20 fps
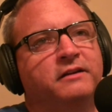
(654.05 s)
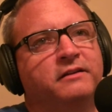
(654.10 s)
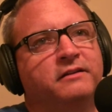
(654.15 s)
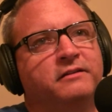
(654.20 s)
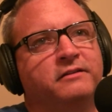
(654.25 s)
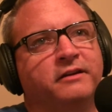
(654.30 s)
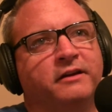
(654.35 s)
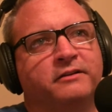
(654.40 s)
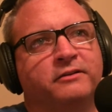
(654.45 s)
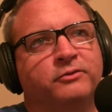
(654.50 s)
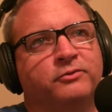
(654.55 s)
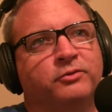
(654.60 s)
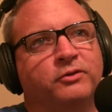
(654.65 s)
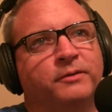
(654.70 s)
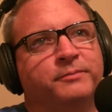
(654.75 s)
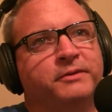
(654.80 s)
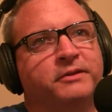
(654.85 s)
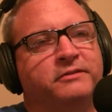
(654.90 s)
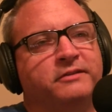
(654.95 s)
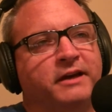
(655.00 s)
Donald
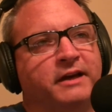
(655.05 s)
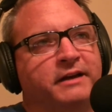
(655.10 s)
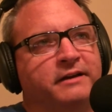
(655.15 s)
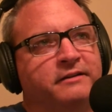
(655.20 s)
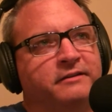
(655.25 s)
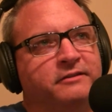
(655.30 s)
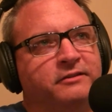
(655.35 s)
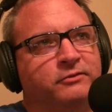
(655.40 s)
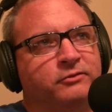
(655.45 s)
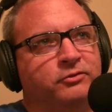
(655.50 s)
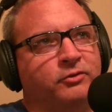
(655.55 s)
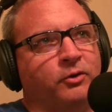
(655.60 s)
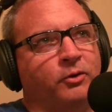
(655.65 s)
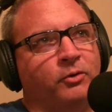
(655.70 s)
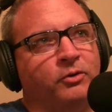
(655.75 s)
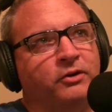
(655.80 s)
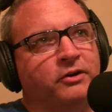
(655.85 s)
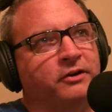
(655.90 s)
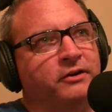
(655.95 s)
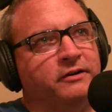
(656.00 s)
Trump decided to
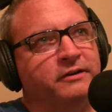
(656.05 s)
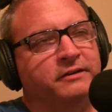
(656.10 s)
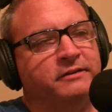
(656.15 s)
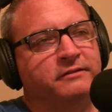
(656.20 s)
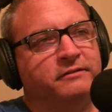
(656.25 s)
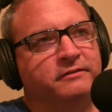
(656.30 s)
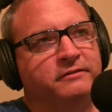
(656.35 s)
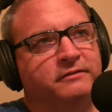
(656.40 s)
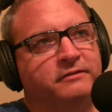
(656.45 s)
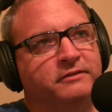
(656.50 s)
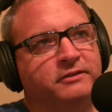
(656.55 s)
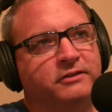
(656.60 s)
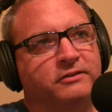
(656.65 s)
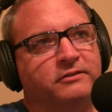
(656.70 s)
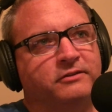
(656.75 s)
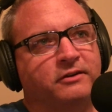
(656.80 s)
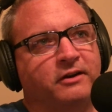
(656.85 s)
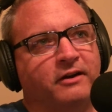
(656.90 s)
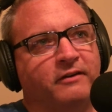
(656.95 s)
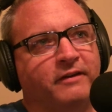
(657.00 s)
troll her and just
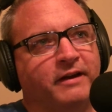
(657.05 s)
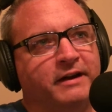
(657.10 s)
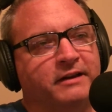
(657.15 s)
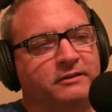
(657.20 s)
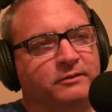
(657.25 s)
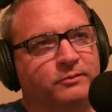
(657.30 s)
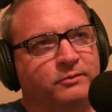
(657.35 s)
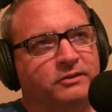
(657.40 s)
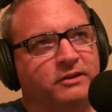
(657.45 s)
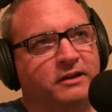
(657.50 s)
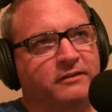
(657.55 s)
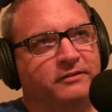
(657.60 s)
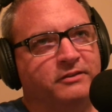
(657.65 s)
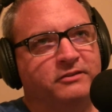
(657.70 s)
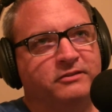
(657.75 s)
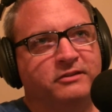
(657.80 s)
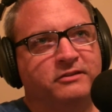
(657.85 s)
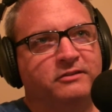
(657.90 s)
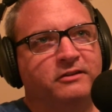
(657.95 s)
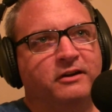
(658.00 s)
start writing some stuff, and
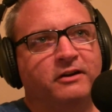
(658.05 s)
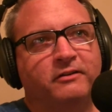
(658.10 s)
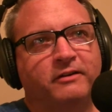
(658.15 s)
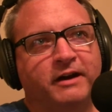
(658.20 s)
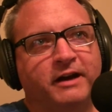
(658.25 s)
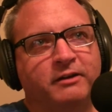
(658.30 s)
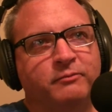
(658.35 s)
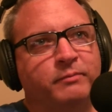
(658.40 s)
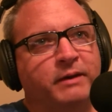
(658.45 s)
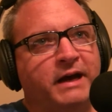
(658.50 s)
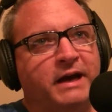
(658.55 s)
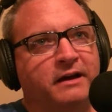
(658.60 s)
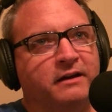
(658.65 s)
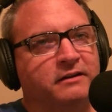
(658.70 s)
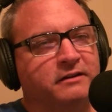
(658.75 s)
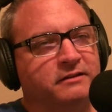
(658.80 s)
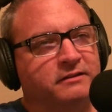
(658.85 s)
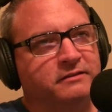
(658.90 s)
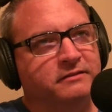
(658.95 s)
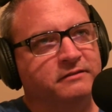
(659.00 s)
she started writing back.
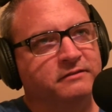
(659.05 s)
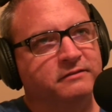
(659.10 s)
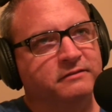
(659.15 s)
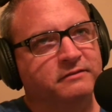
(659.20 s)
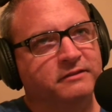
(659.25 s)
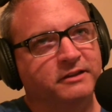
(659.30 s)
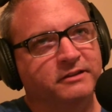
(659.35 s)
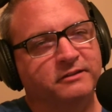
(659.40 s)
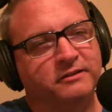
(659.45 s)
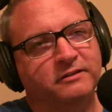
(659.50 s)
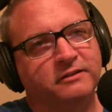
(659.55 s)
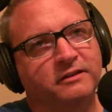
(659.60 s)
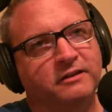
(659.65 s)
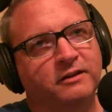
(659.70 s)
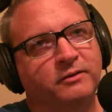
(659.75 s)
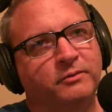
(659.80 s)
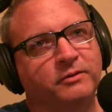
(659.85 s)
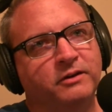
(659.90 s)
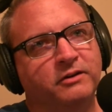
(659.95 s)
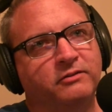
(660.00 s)
And listen, you
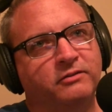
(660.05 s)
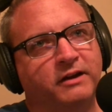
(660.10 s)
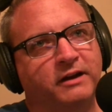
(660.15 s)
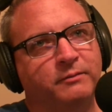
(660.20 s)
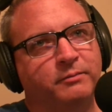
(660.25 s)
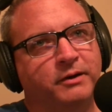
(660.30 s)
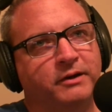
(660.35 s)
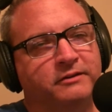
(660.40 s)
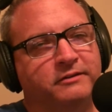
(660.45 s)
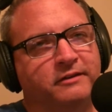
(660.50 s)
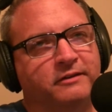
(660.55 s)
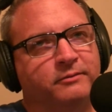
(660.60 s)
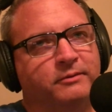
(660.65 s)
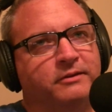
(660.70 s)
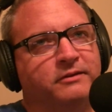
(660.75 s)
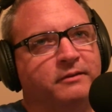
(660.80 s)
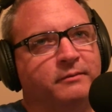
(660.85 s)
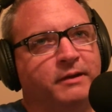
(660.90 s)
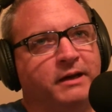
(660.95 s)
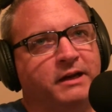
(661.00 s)
don't want to trade punches with
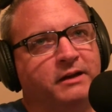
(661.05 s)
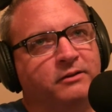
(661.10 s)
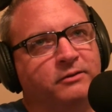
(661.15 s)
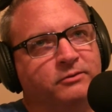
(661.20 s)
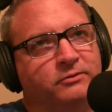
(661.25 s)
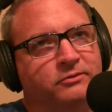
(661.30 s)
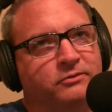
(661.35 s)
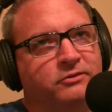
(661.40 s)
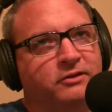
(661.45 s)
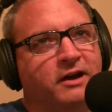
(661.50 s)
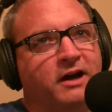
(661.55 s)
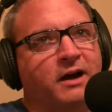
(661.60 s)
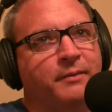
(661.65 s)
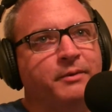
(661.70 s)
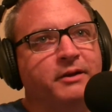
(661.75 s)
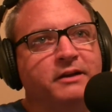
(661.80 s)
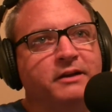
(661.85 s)
somebody whose job it